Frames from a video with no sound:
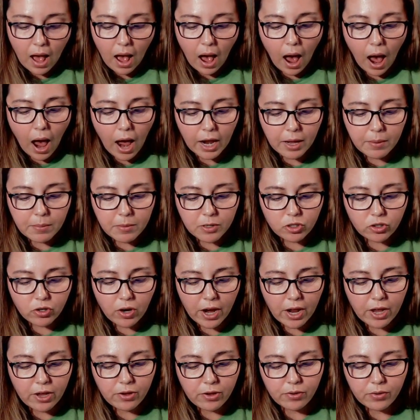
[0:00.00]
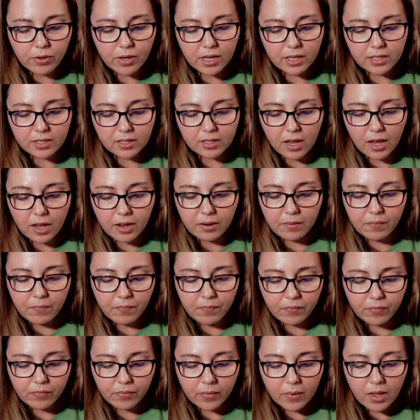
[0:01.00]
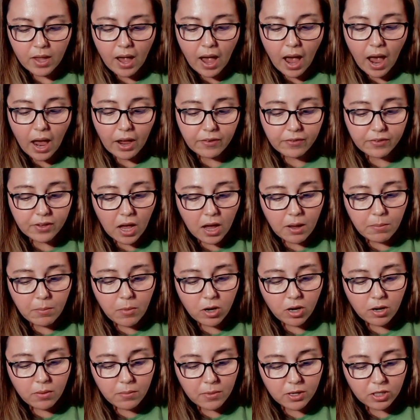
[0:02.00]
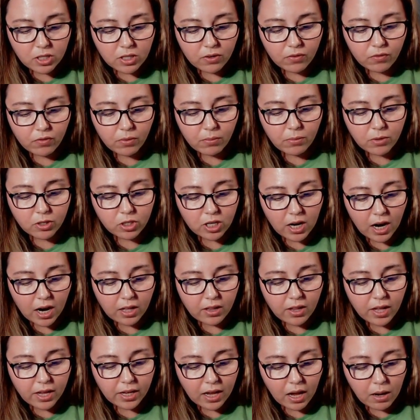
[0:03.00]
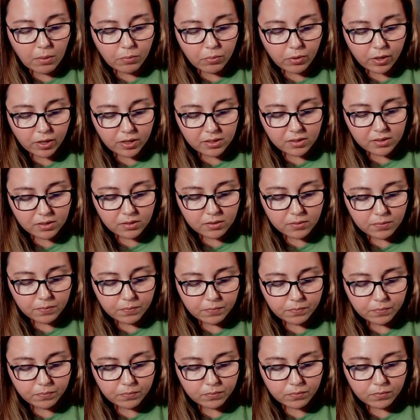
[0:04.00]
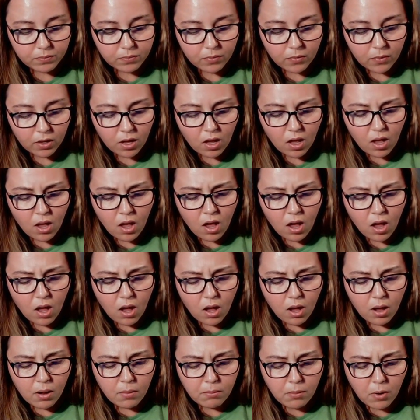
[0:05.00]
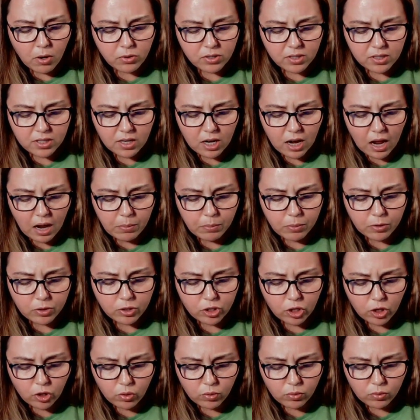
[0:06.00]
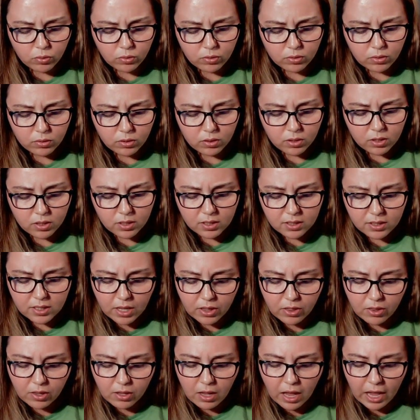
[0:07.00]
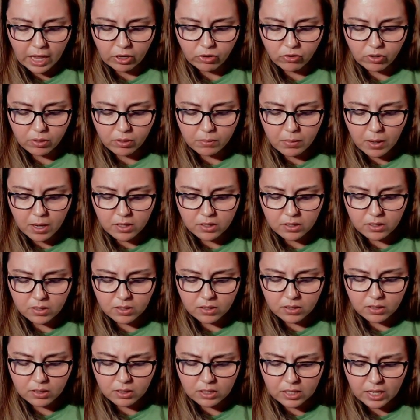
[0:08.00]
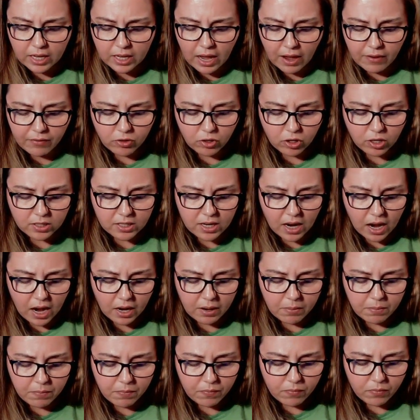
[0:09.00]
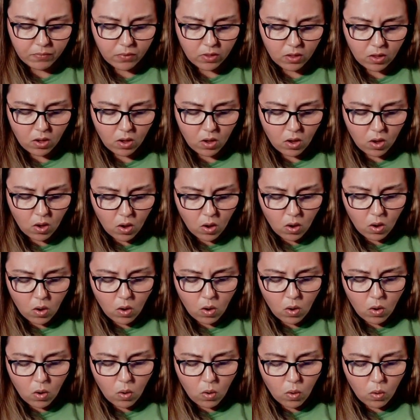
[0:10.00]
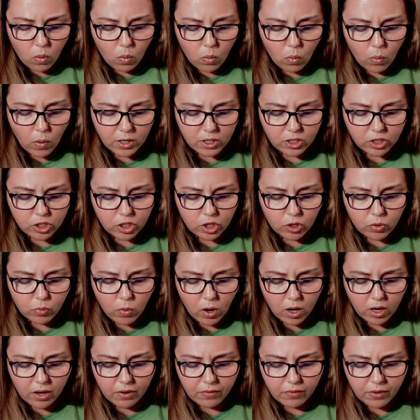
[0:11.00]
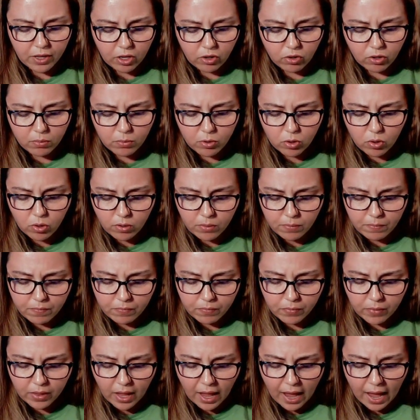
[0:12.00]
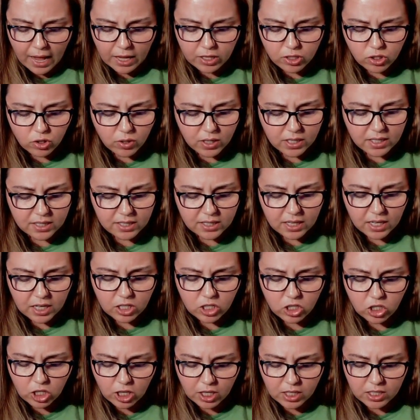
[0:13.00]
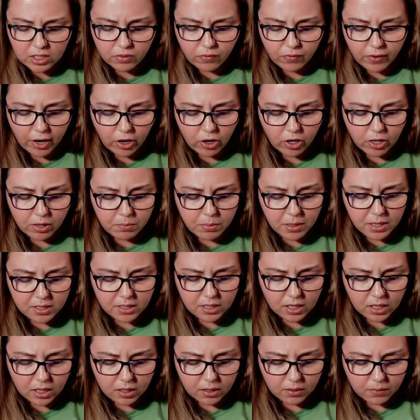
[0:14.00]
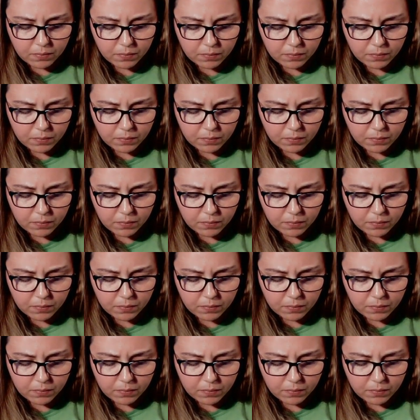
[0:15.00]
"I am Atreyu," he said. "I have come on a mission from the childlike empress." "Most inopportune," said the angry buzzing after a time. "What do you want of Grumio? As you can see, she is very busy."